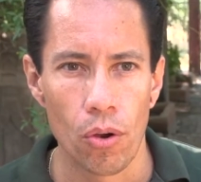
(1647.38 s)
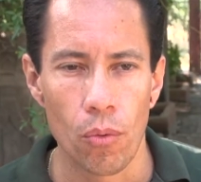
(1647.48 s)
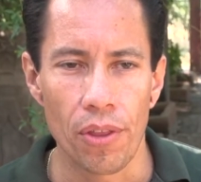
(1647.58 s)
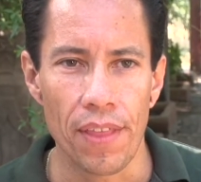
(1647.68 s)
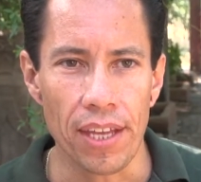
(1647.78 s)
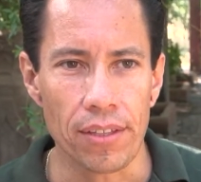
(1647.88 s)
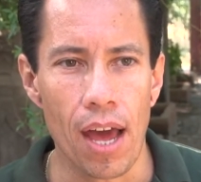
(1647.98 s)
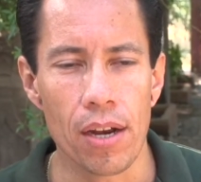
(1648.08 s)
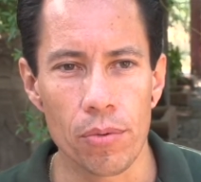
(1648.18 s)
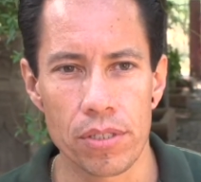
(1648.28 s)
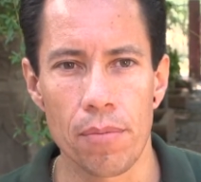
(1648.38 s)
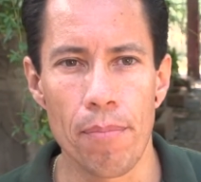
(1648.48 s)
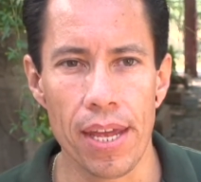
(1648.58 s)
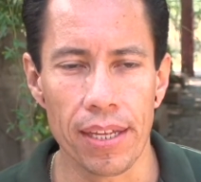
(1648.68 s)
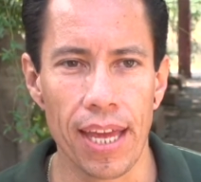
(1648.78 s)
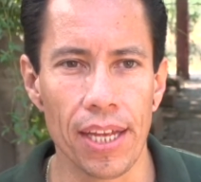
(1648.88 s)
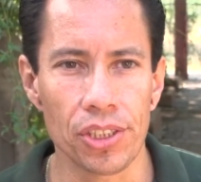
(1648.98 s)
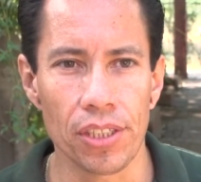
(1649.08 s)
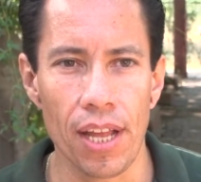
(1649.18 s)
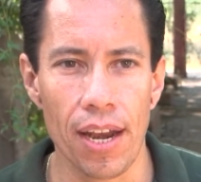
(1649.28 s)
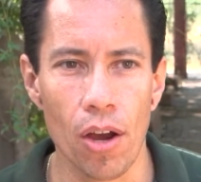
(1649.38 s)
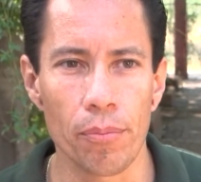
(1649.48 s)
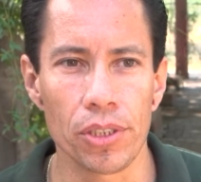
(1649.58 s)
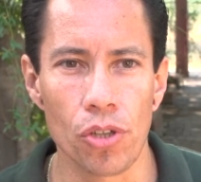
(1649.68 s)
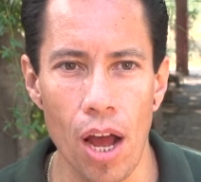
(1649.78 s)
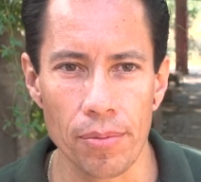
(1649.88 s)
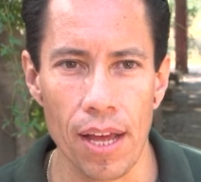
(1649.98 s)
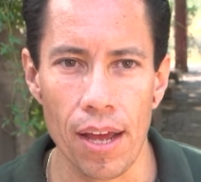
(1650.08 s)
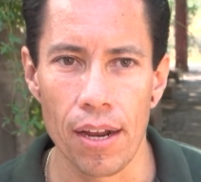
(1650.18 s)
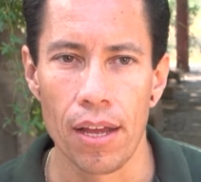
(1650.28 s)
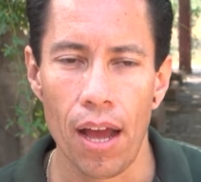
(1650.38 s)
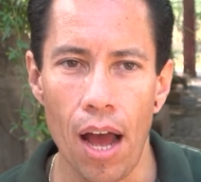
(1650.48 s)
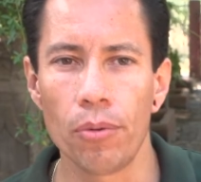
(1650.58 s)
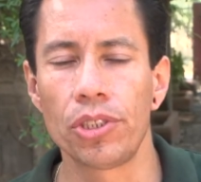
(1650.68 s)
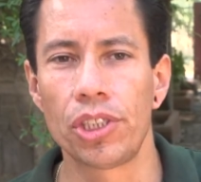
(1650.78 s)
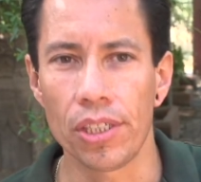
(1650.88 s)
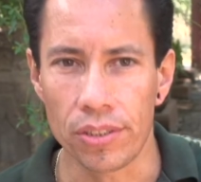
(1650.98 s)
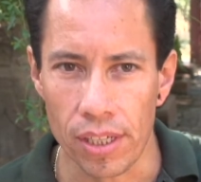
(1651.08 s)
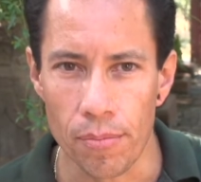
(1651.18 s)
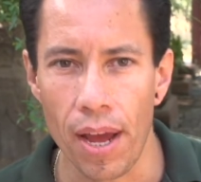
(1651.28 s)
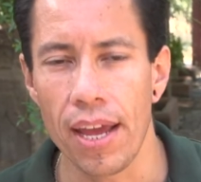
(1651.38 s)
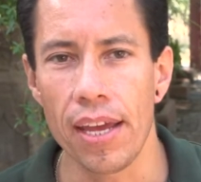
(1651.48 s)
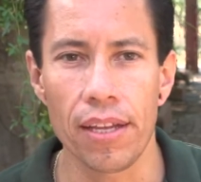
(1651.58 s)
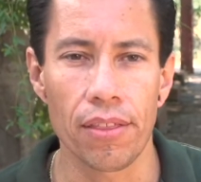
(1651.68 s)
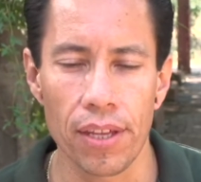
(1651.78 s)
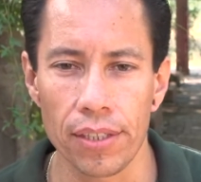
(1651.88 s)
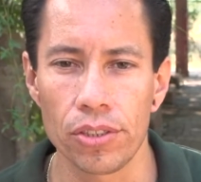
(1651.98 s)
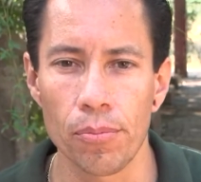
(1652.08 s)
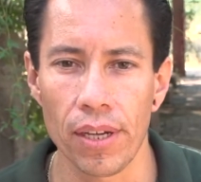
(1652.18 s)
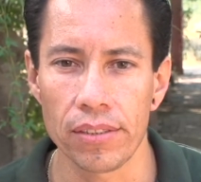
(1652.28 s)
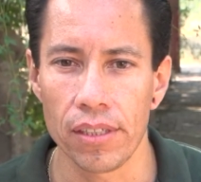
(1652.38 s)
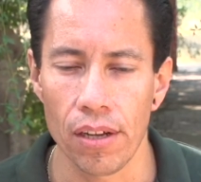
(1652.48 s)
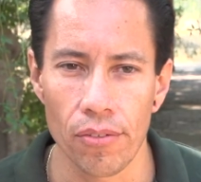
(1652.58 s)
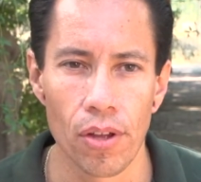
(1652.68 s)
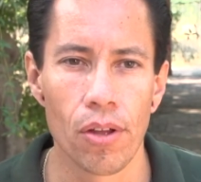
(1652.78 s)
when they thought it was the medication that helped me drop that, I was just in my head thinking to myself,